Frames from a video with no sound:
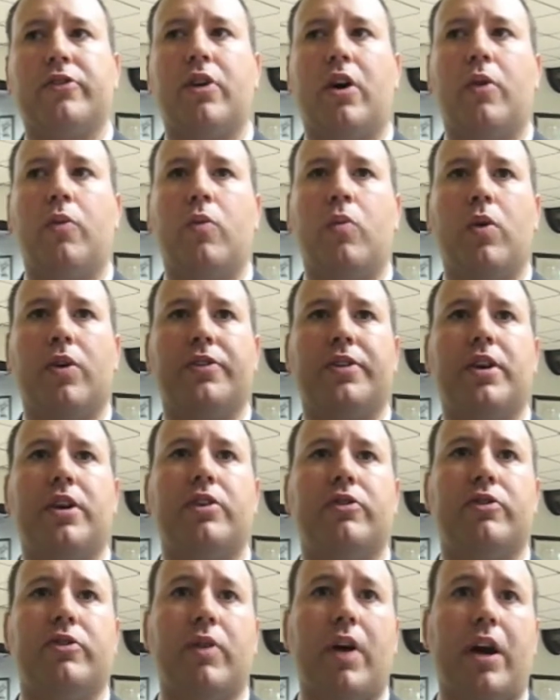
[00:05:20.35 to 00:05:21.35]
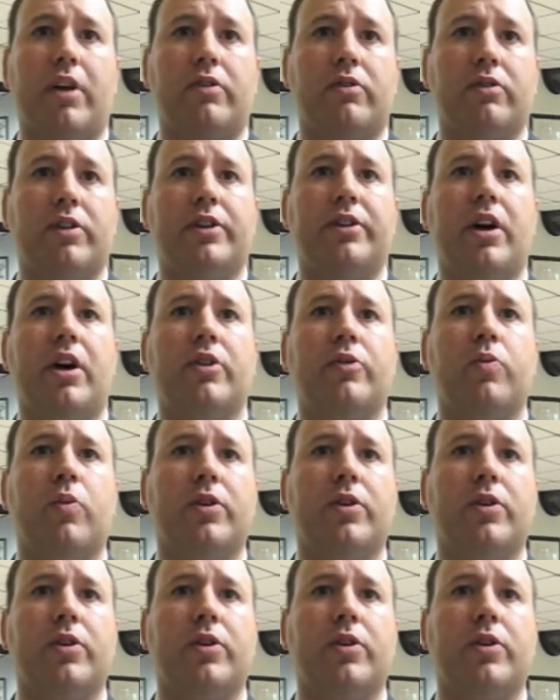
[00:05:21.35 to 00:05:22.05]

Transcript: on what the issue actually does,